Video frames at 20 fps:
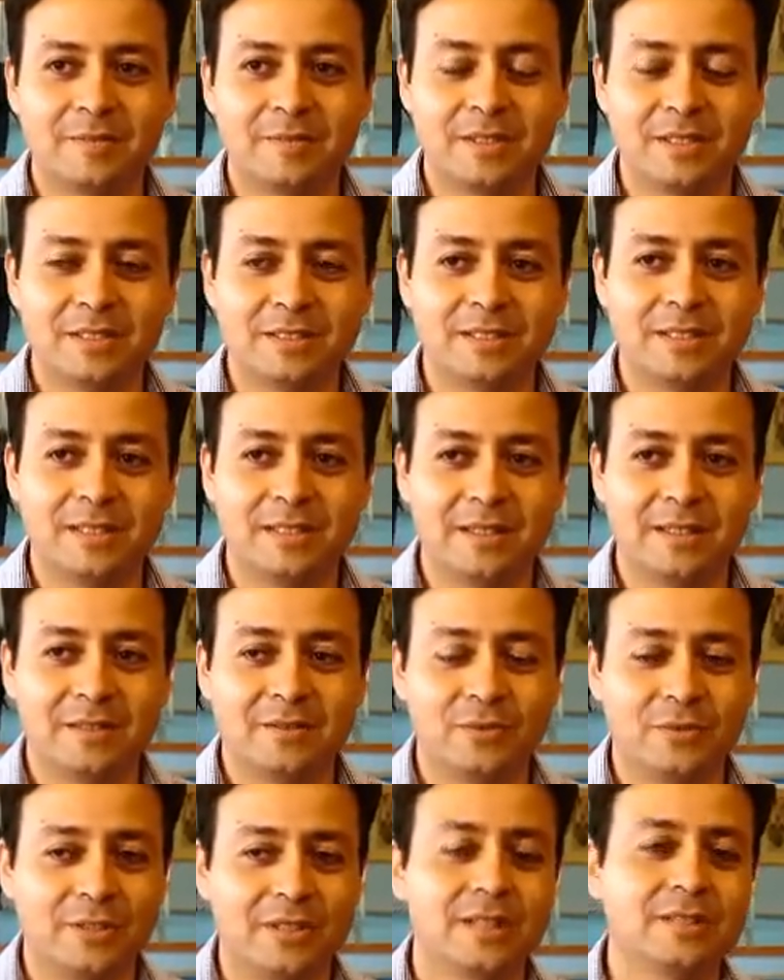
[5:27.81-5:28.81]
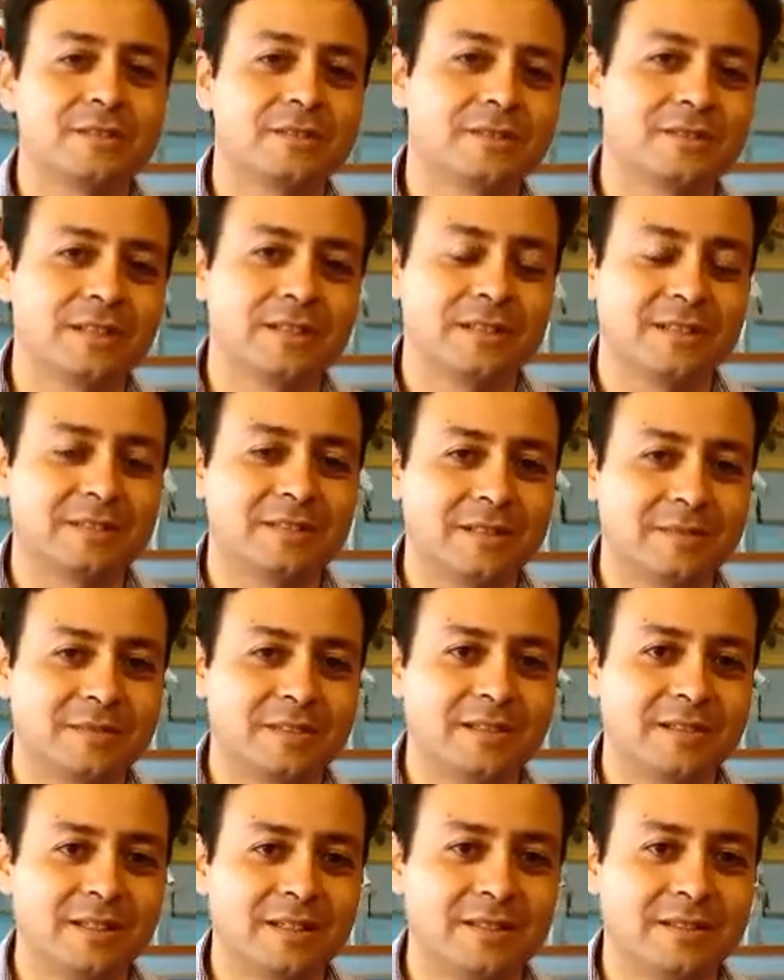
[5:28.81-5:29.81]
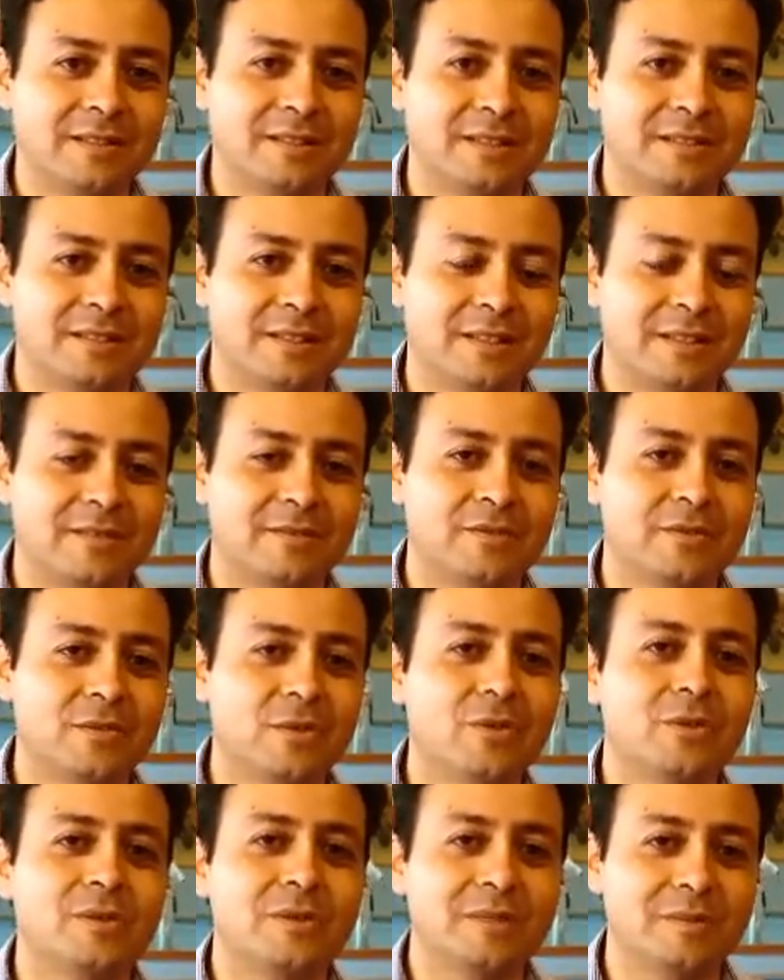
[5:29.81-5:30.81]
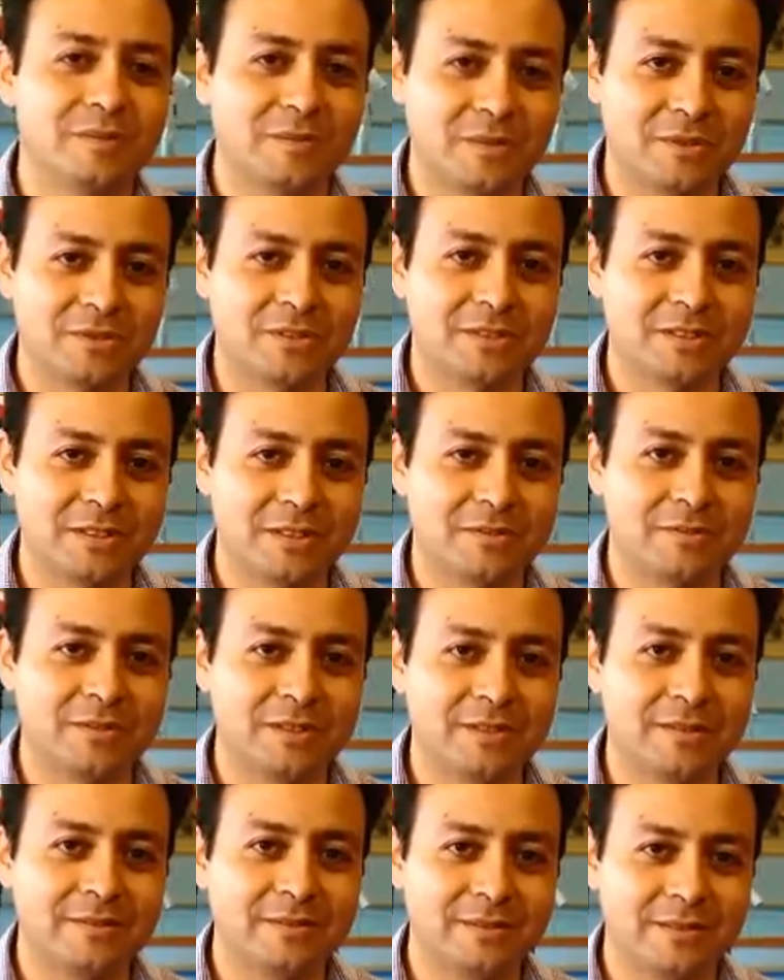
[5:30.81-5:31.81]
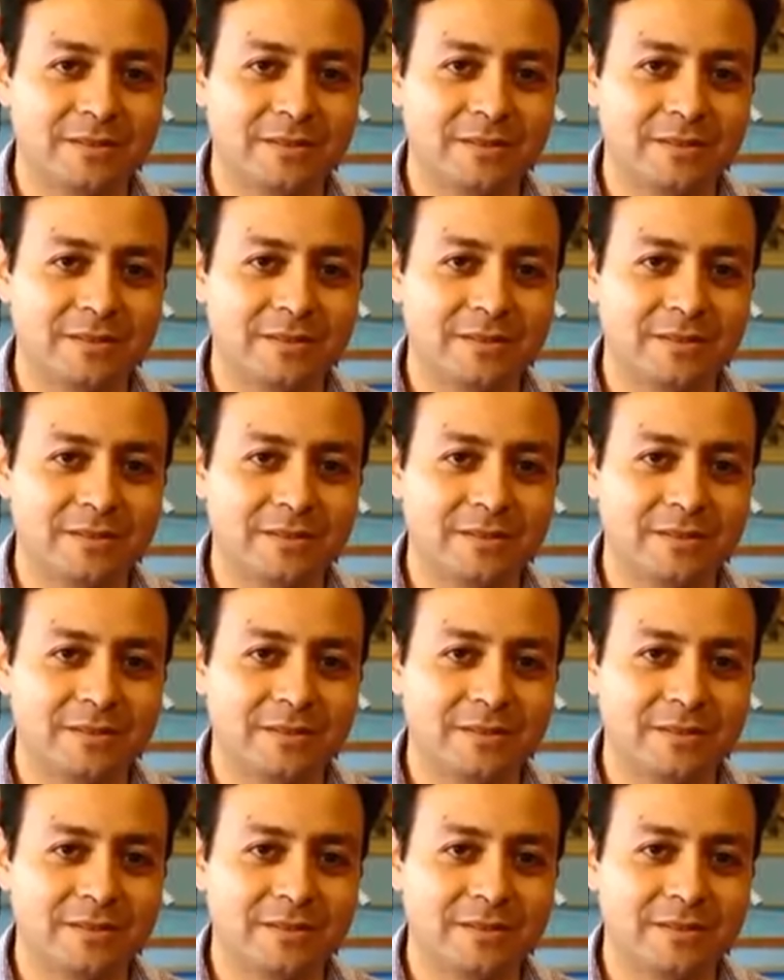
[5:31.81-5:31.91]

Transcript: busy doing exercise, it's something that it's a kind of growing process as well,